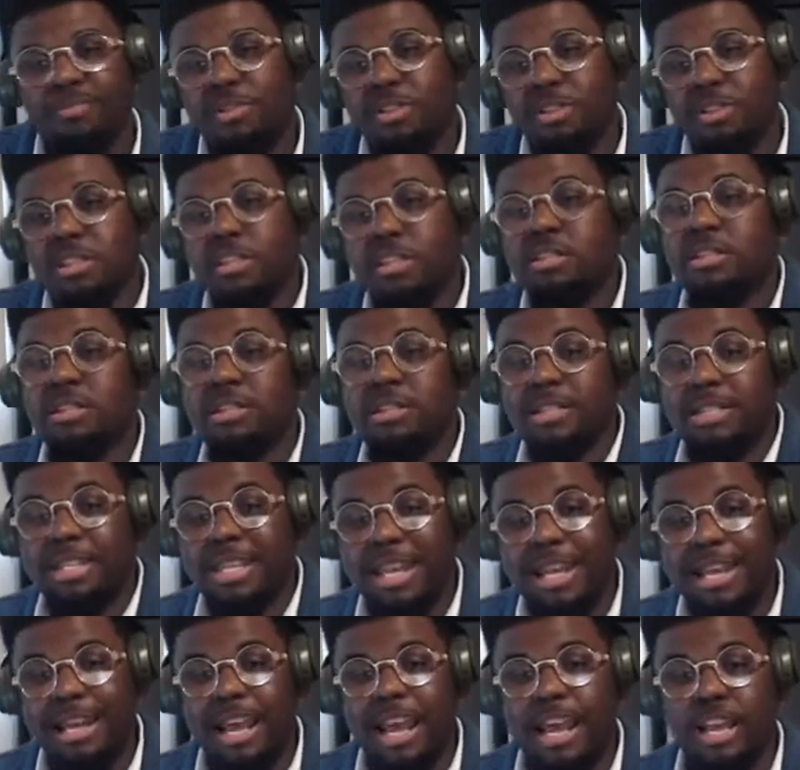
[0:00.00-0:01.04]
This is
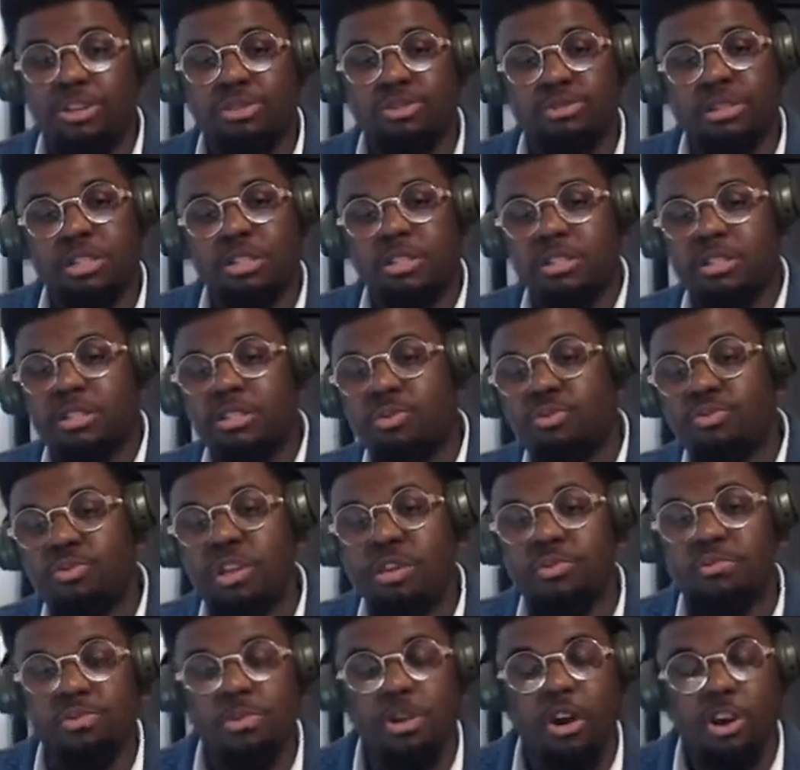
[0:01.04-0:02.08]
D.N. Angel. This is the
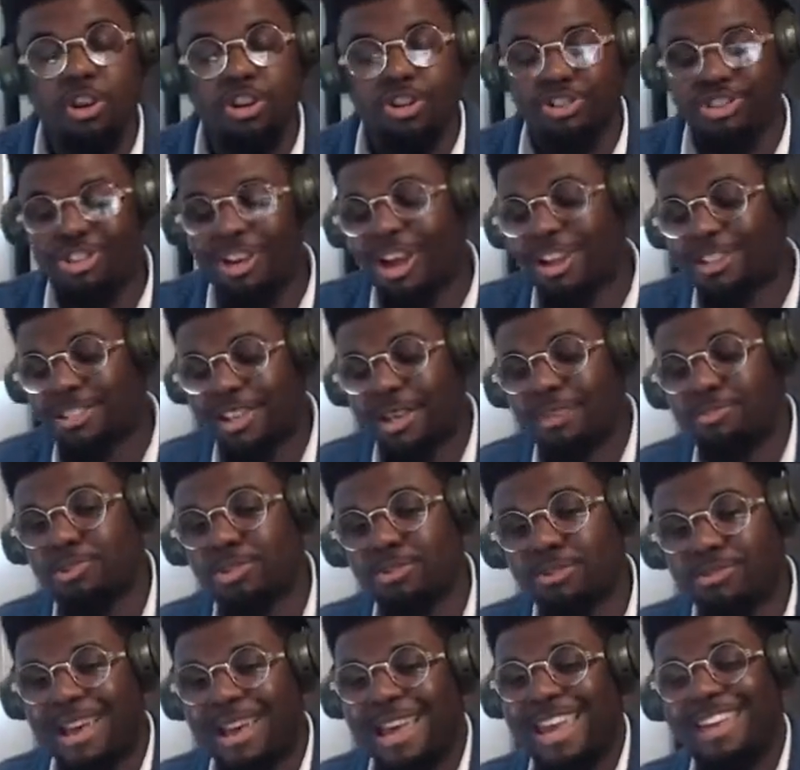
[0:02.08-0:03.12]
Got Garden Chats,
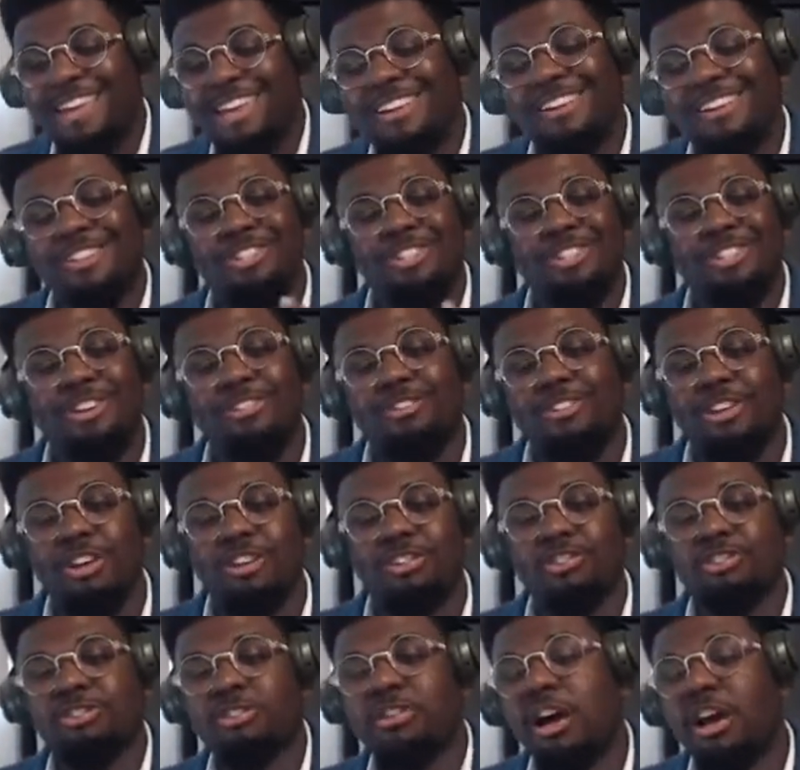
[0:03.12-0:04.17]
episode 8. Shouts out
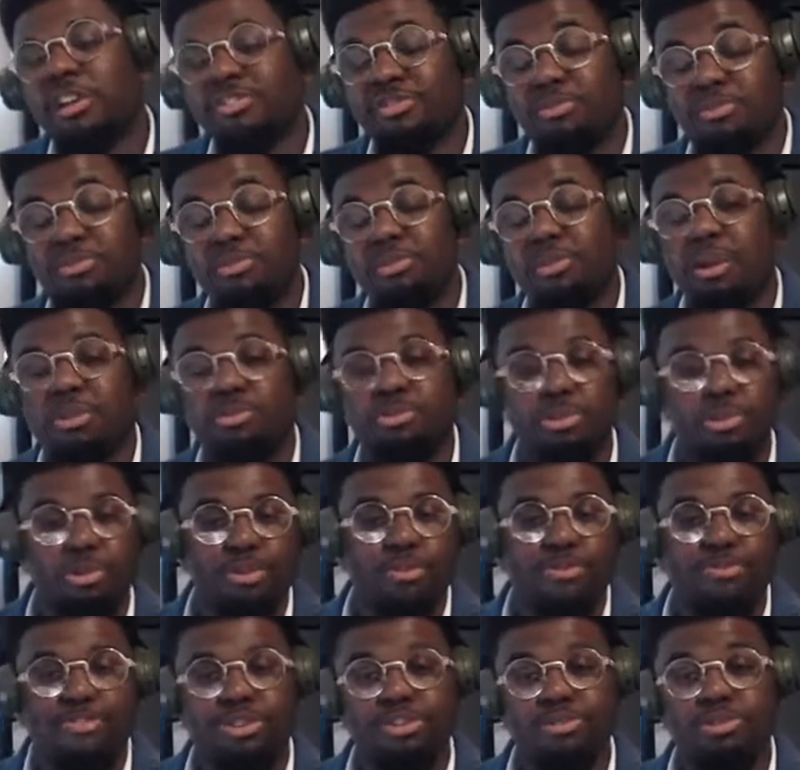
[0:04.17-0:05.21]
to you guys for pulling up to the
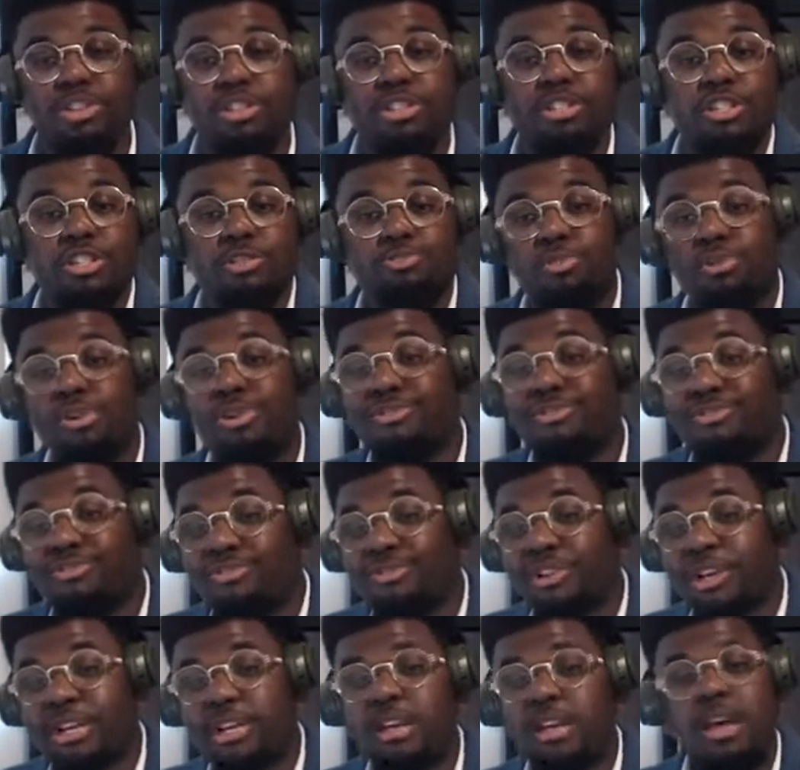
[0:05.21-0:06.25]
review. This is spoiler
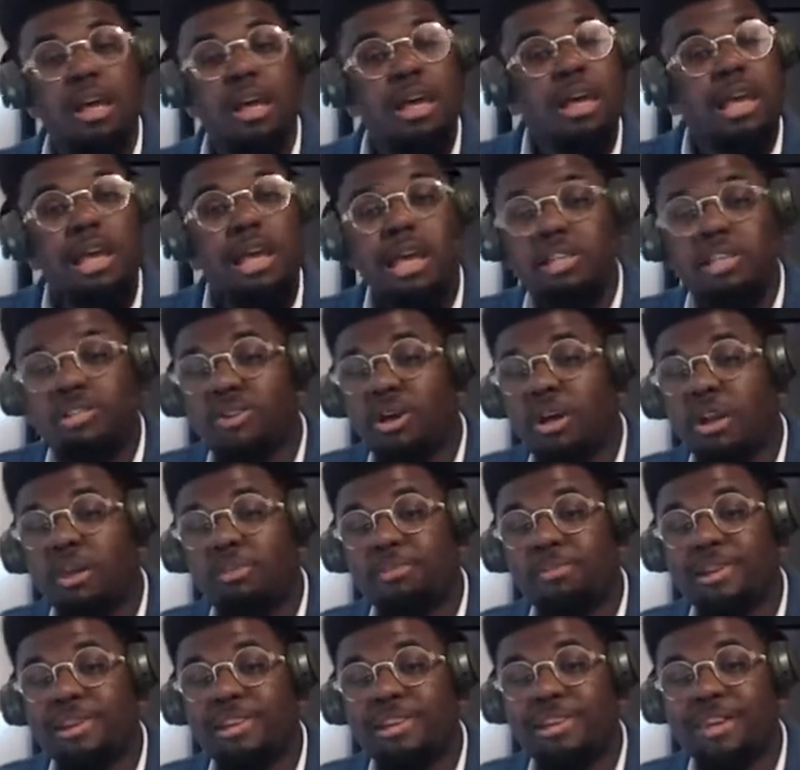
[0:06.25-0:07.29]
free. That's all I'm
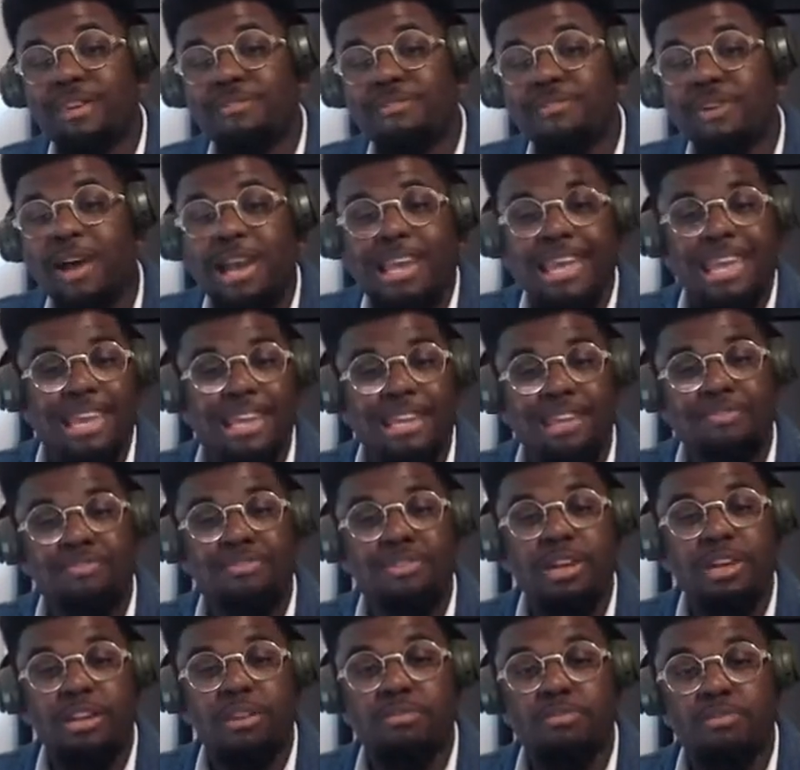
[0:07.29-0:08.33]
going to give you. I can't give you
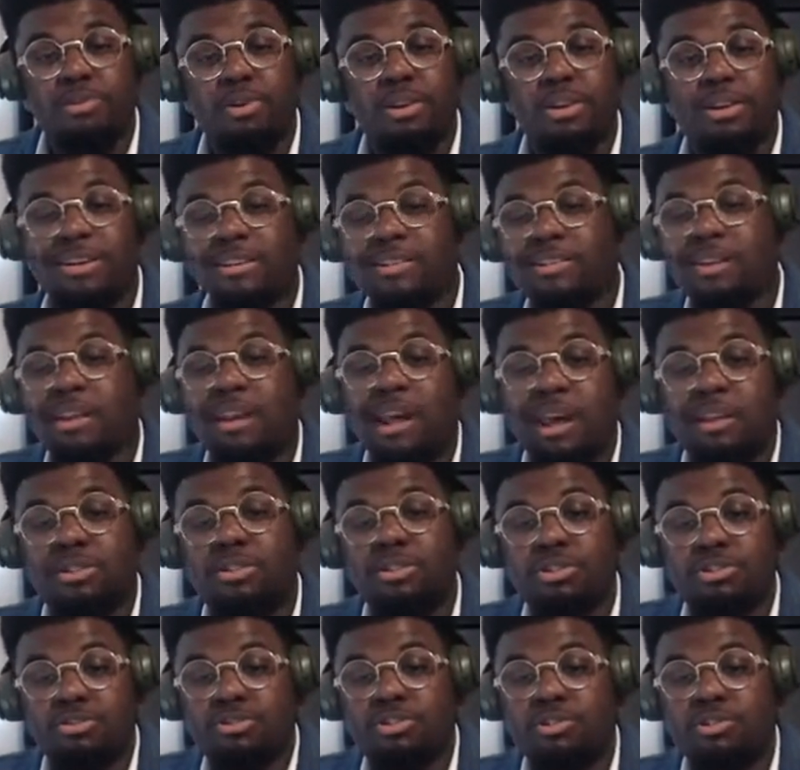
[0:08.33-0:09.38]
any more because then I have to
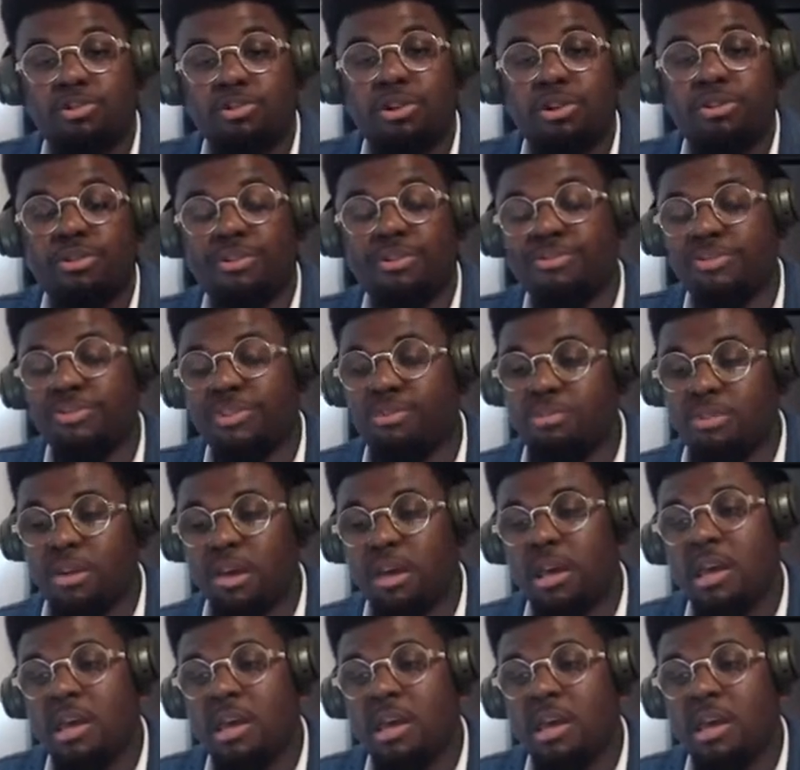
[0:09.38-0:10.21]
do spoiler review.